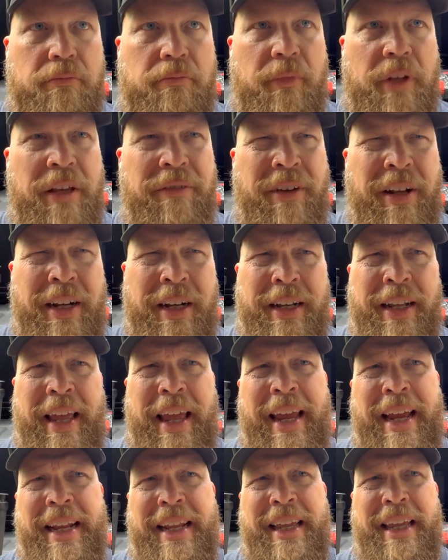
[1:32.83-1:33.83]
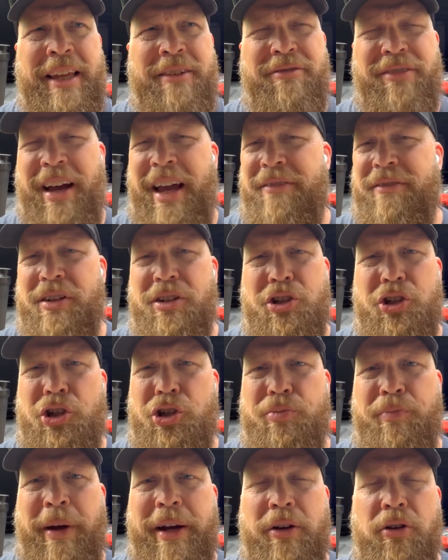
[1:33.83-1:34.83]
I've got an
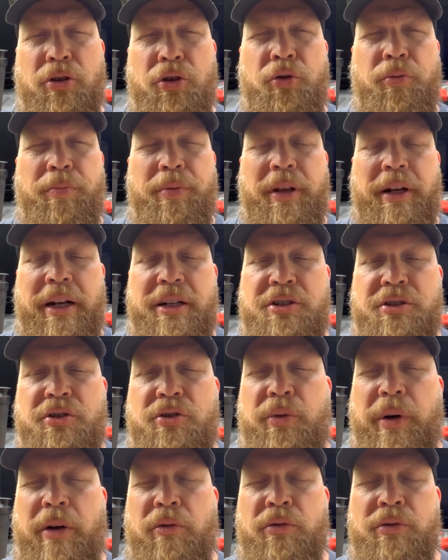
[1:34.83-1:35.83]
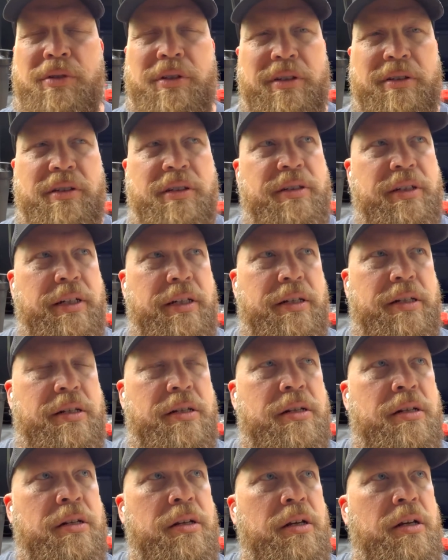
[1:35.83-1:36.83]
85-ish mile loop that I do out Route
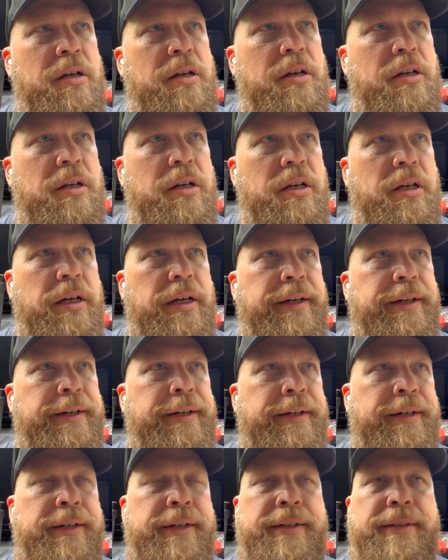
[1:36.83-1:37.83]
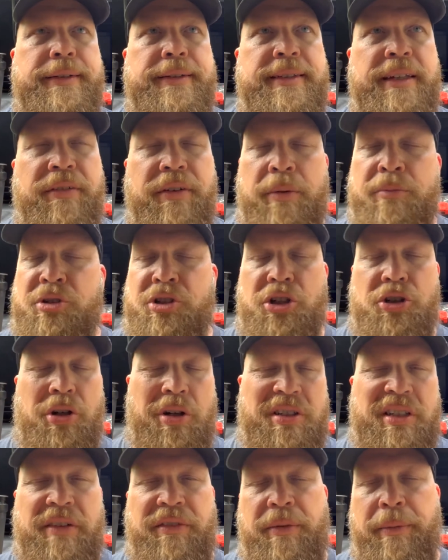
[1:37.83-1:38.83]
66. I'm just going to
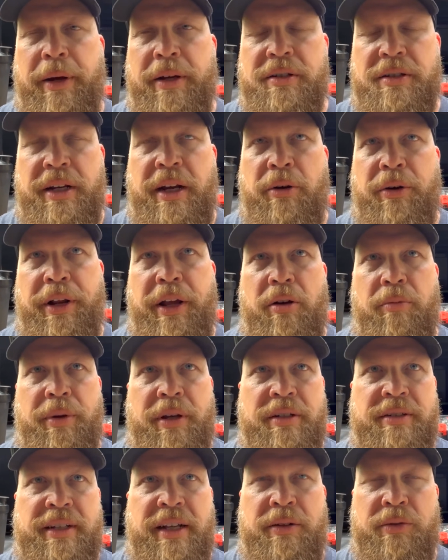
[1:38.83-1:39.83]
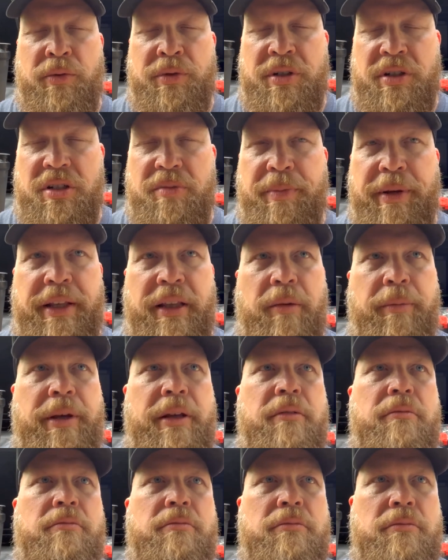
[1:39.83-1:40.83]
talk 70 miles an hour now, because that was the speed
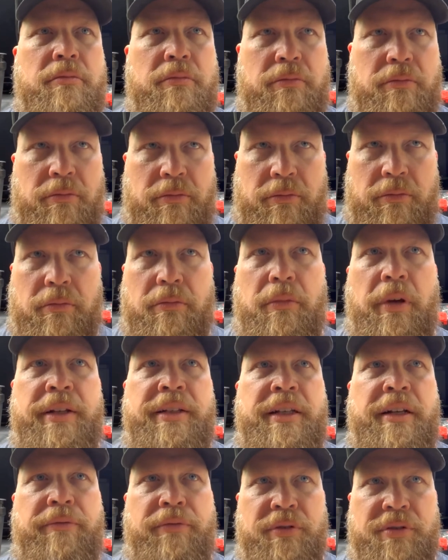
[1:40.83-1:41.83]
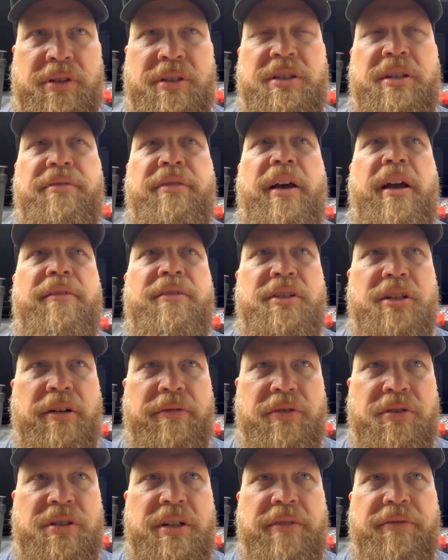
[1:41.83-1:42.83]
limit. I did it for 65, I did it
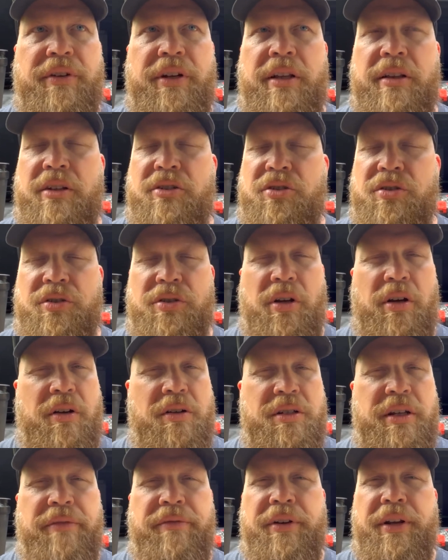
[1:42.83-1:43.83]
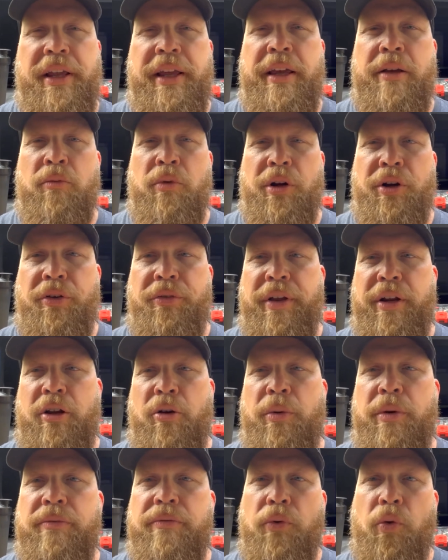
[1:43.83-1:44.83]
for 70, and let's just talk 70, and we're going to do that
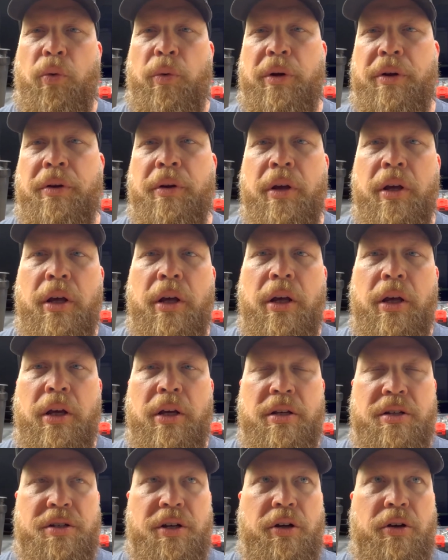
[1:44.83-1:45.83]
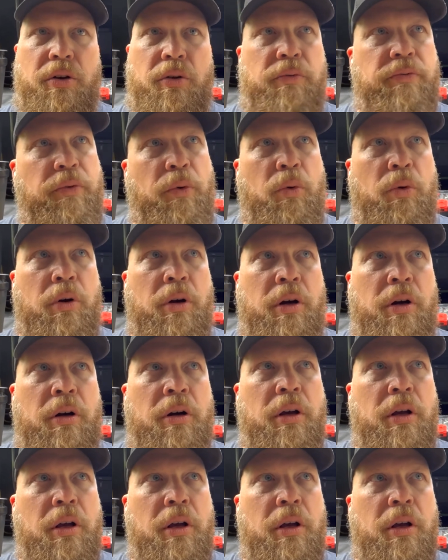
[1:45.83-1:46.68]
going forward. So for